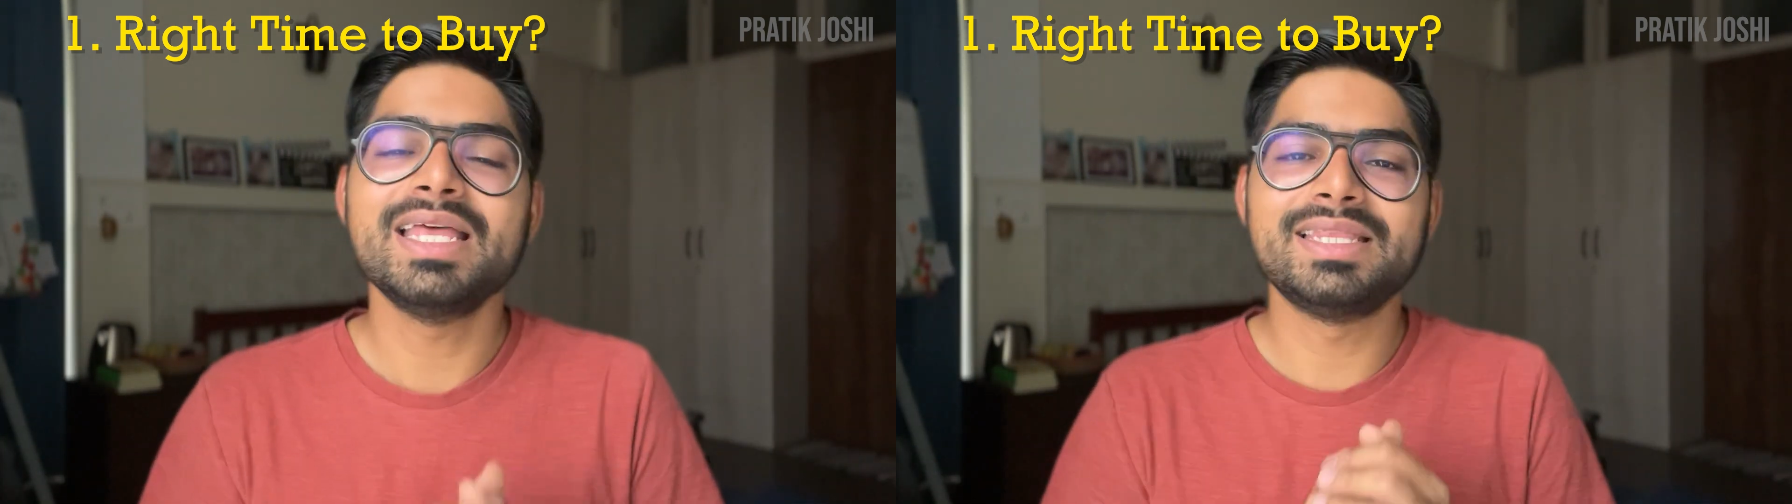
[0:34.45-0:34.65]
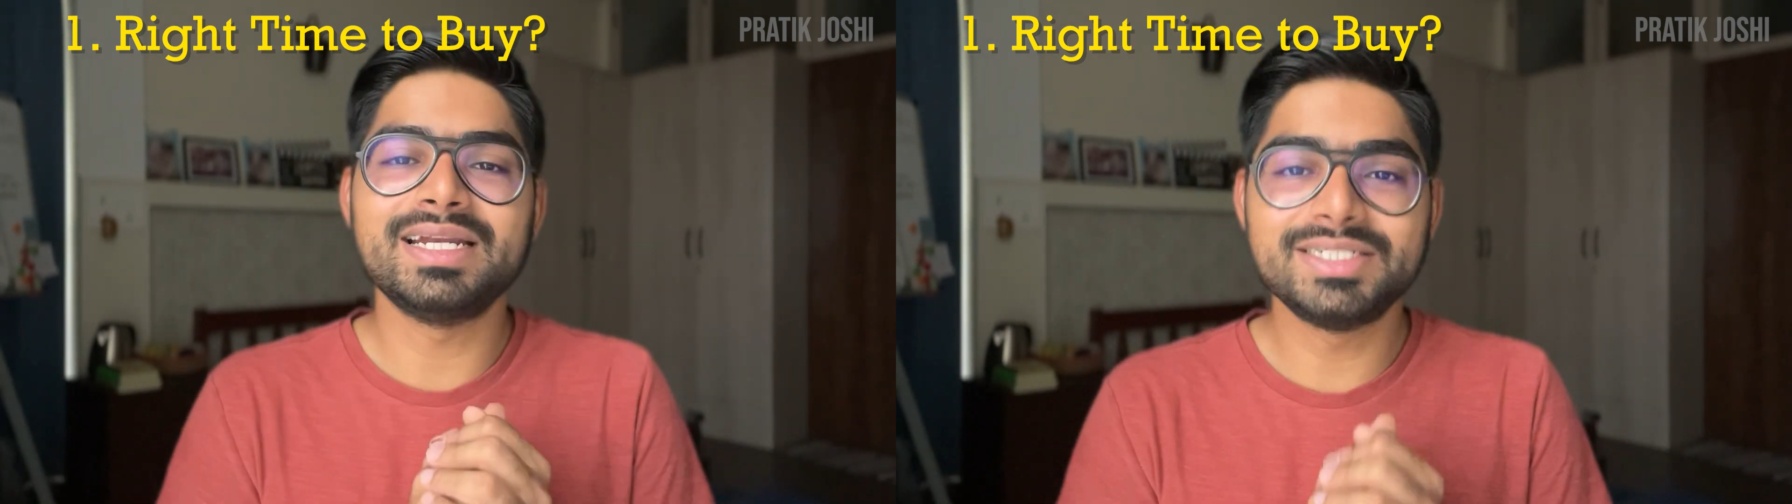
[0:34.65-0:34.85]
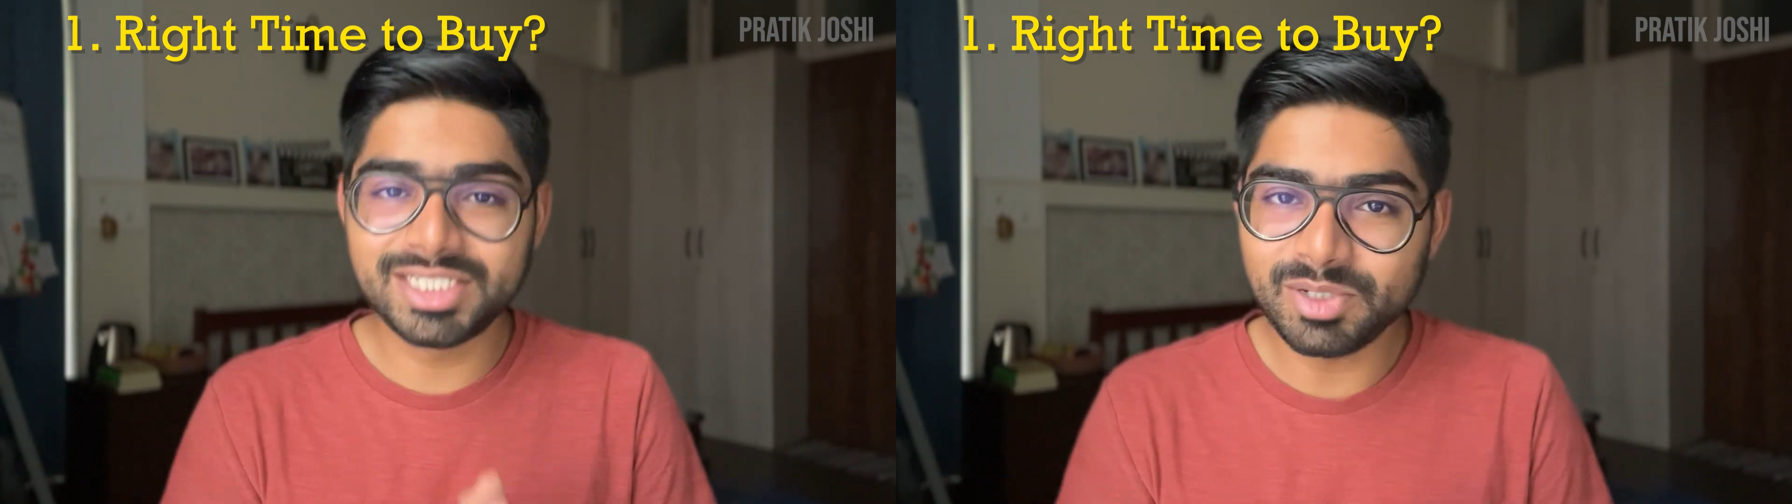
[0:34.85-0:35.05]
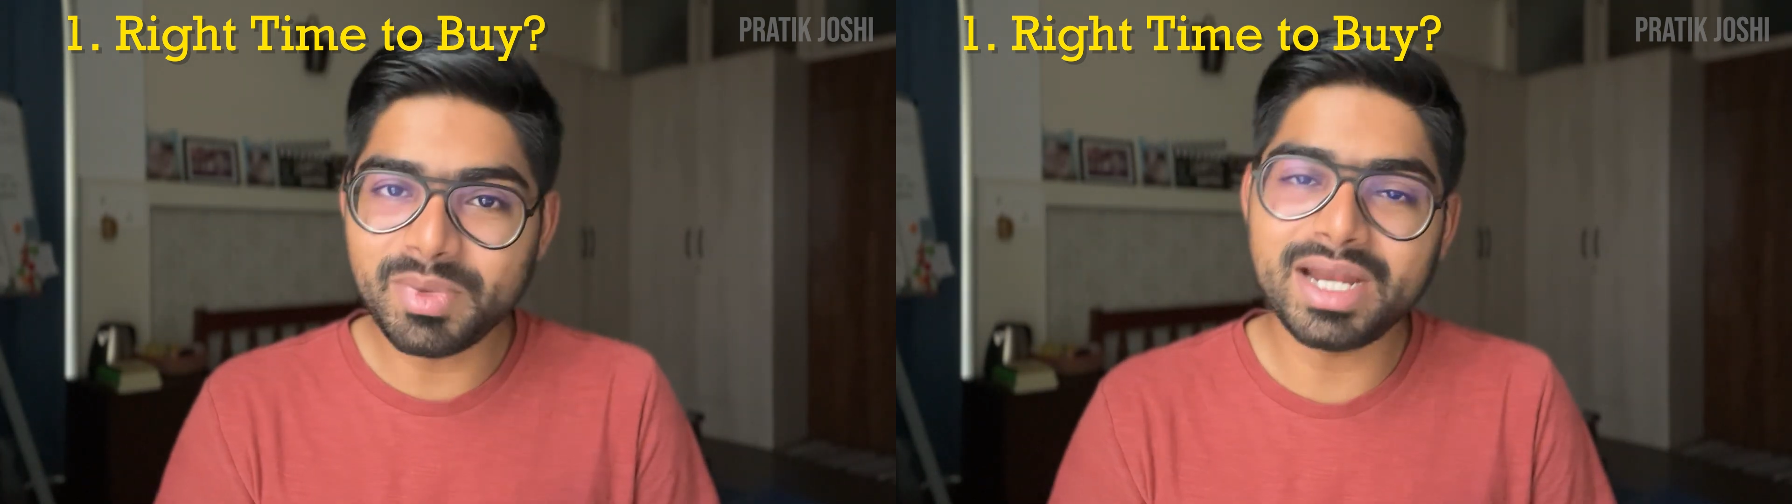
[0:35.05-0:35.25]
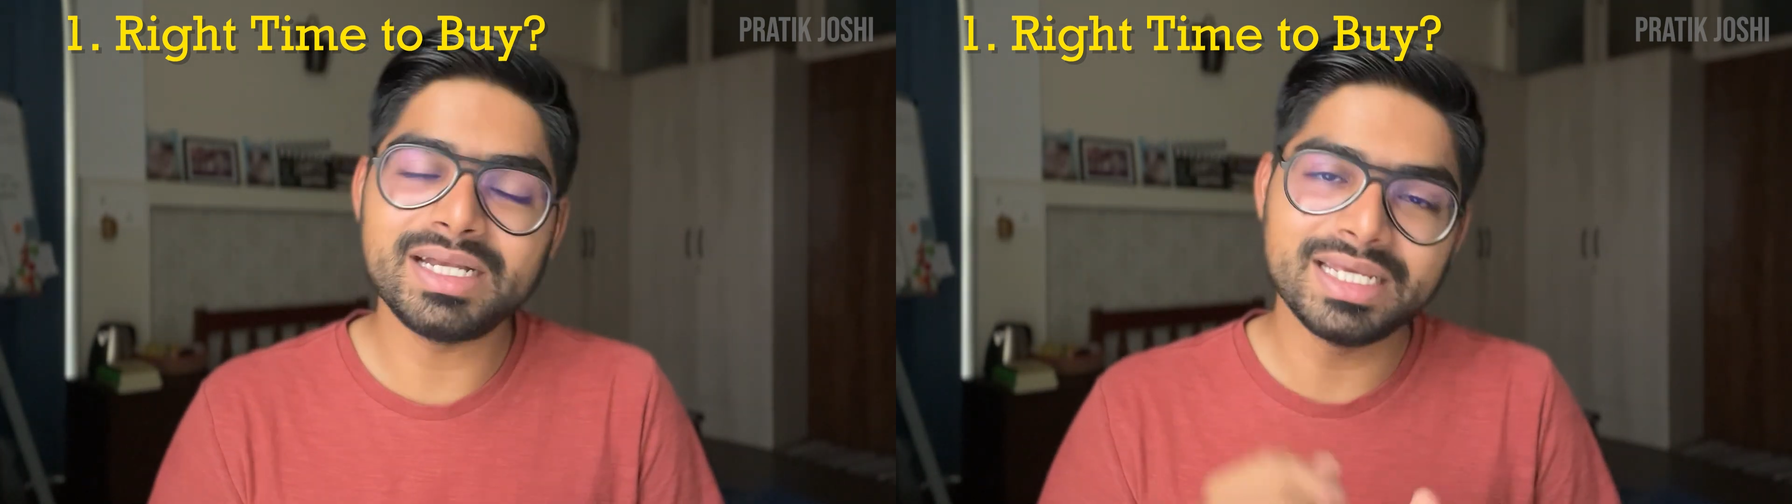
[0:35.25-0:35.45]
that
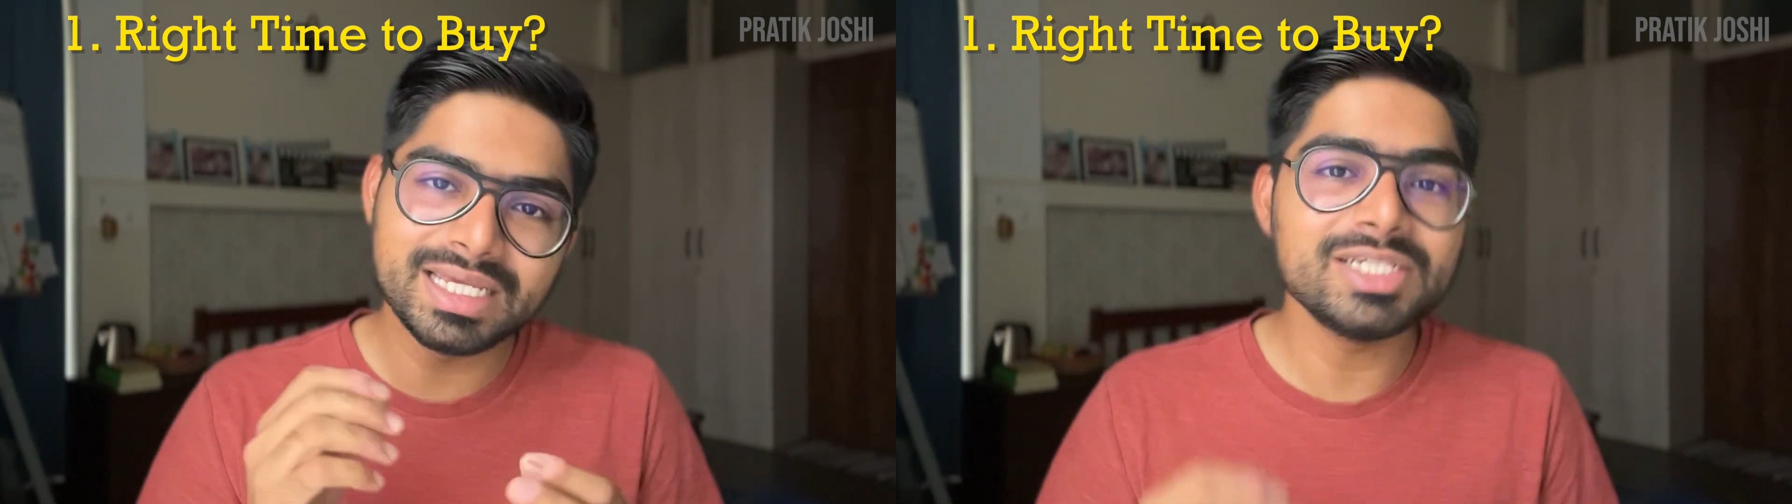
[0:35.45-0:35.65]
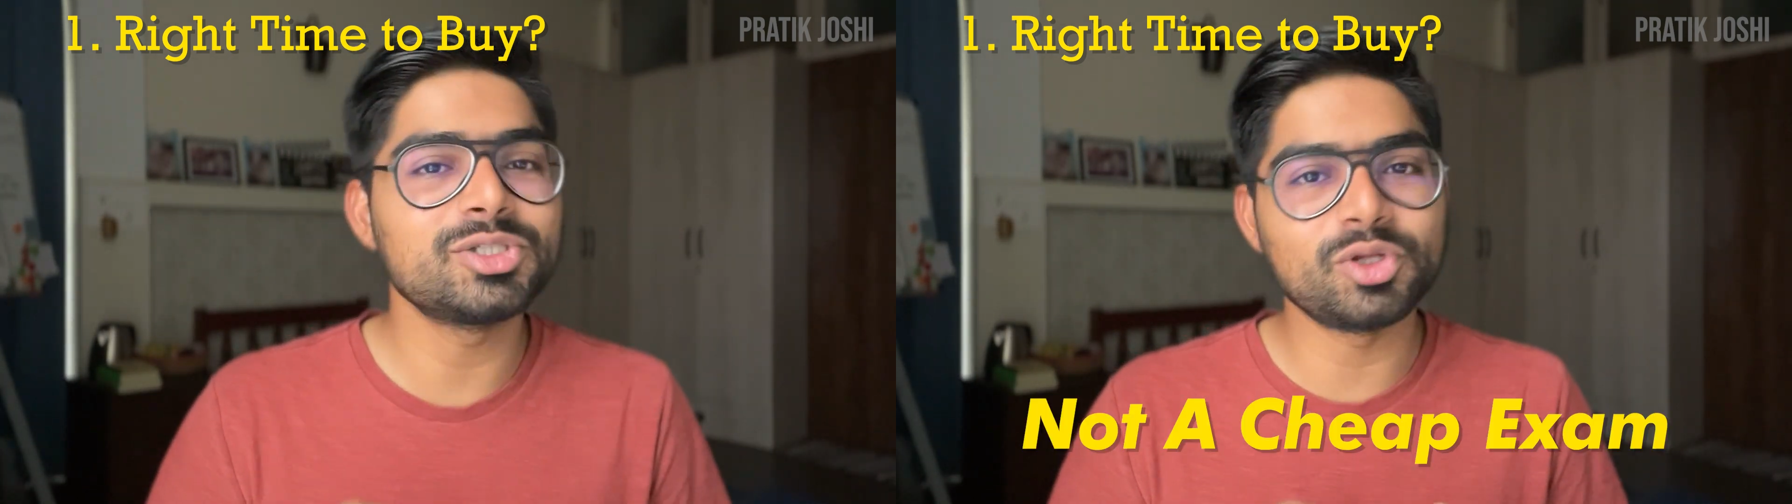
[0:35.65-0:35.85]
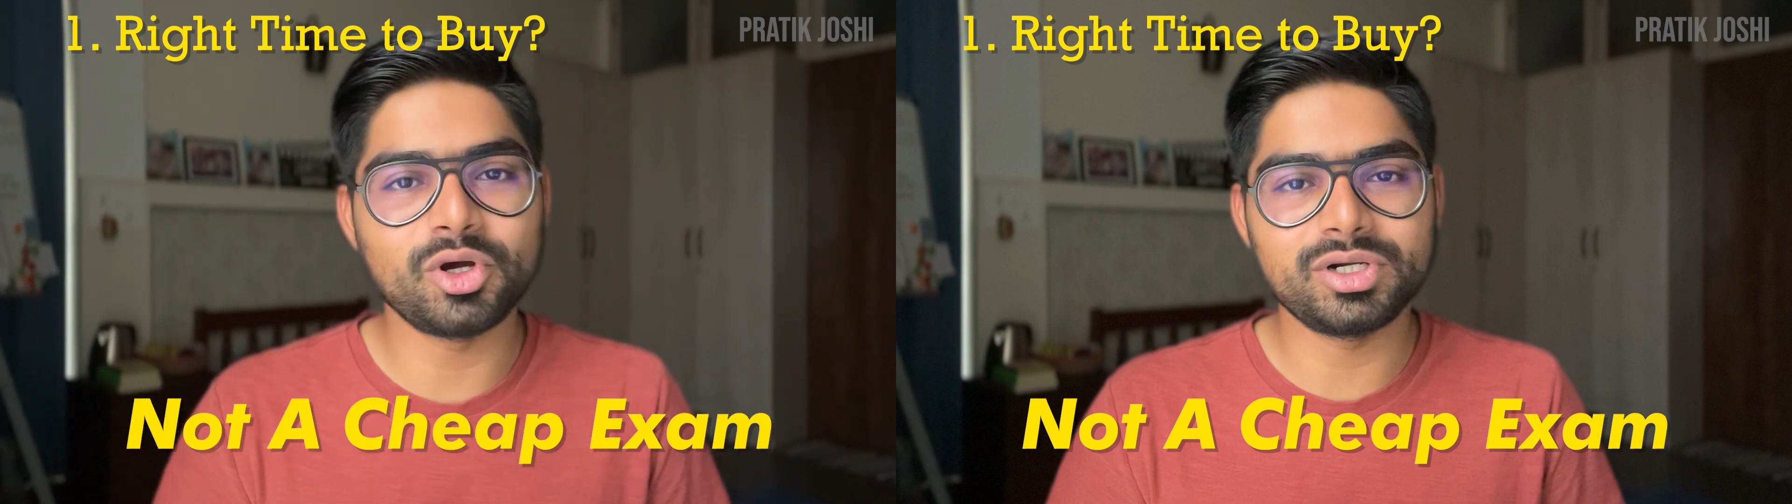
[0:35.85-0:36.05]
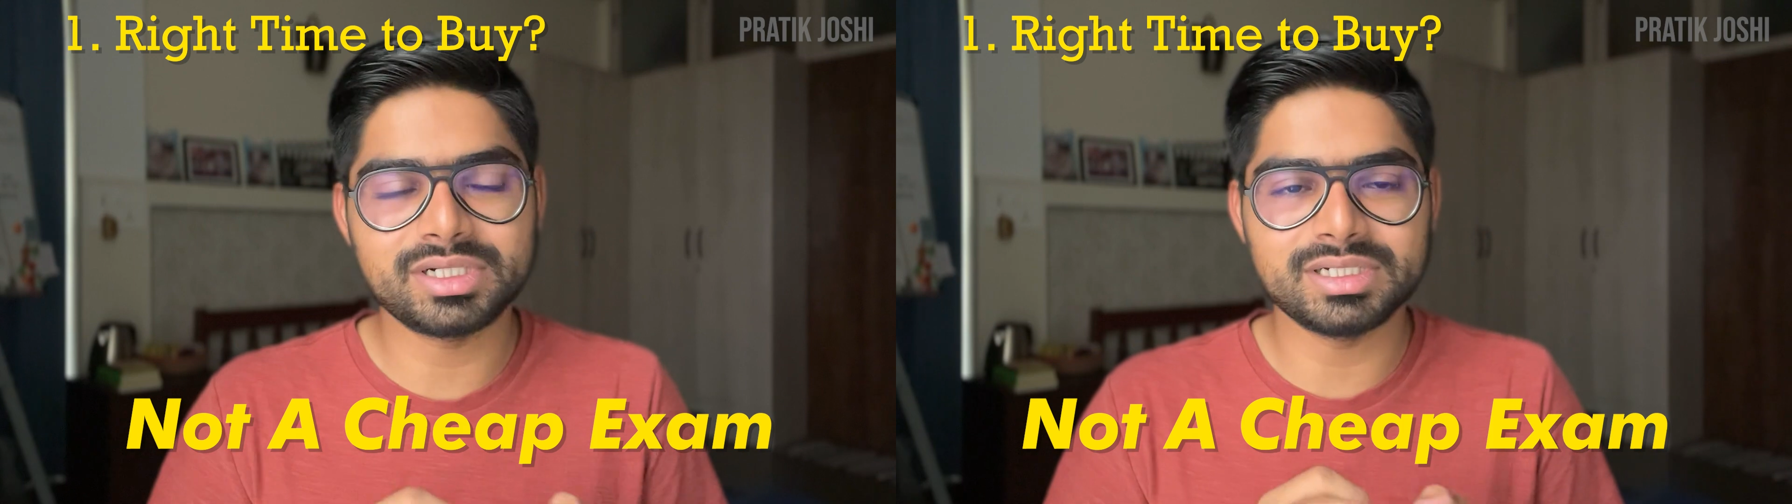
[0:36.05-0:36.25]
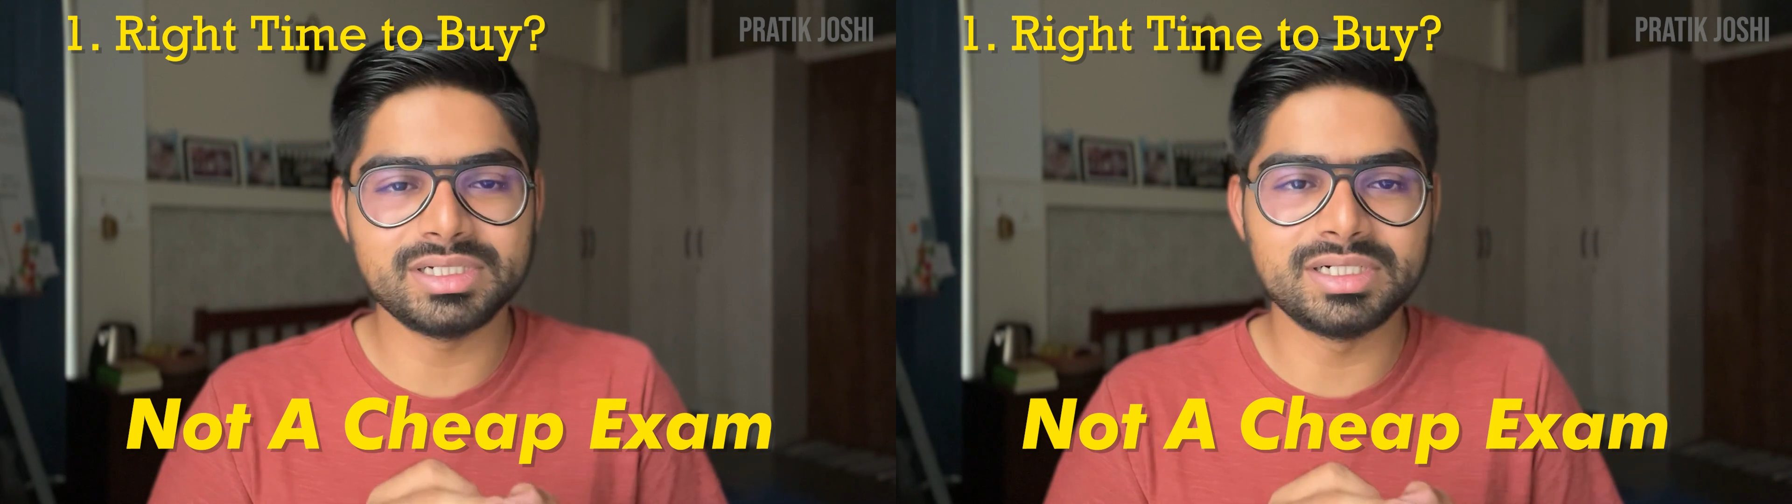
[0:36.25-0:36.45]
GMAT is not